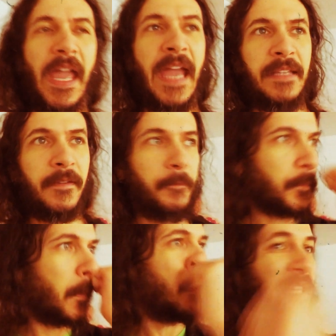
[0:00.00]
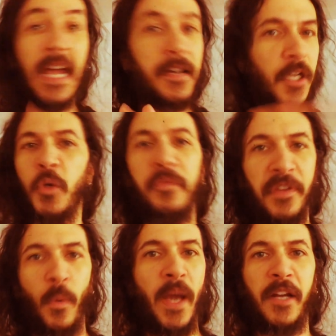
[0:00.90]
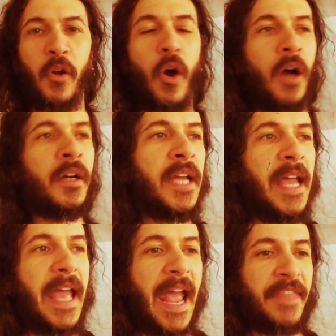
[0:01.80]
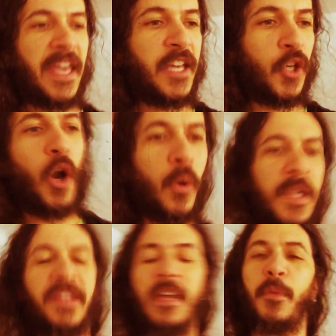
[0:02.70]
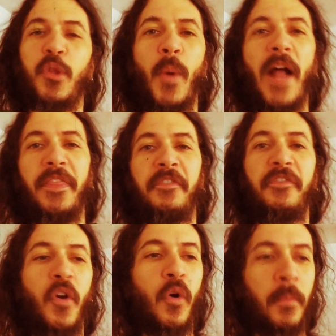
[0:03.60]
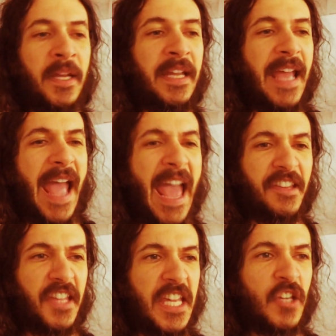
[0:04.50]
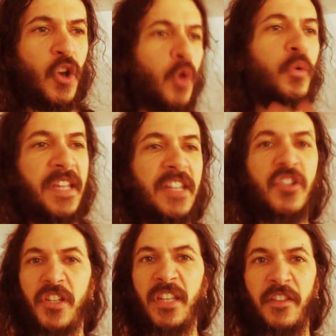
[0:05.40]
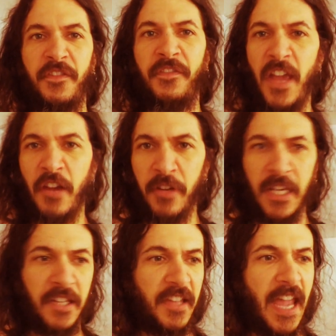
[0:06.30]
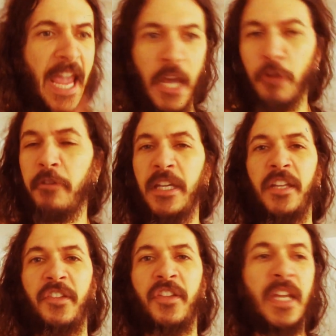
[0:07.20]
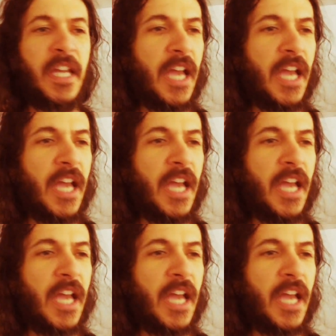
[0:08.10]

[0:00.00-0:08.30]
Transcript: and but not in a goofy way at all and they go with him throughout the film as he goes into these various areas